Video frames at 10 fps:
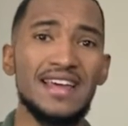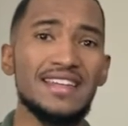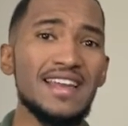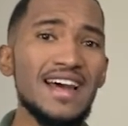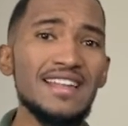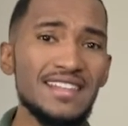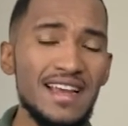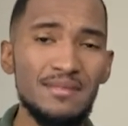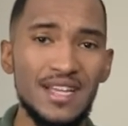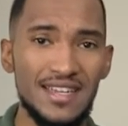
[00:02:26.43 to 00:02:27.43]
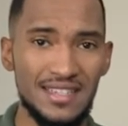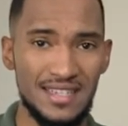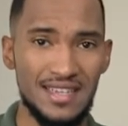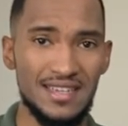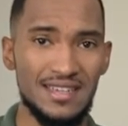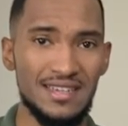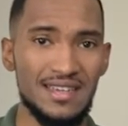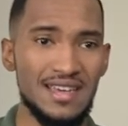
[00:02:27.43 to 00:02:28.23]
9 times out of 10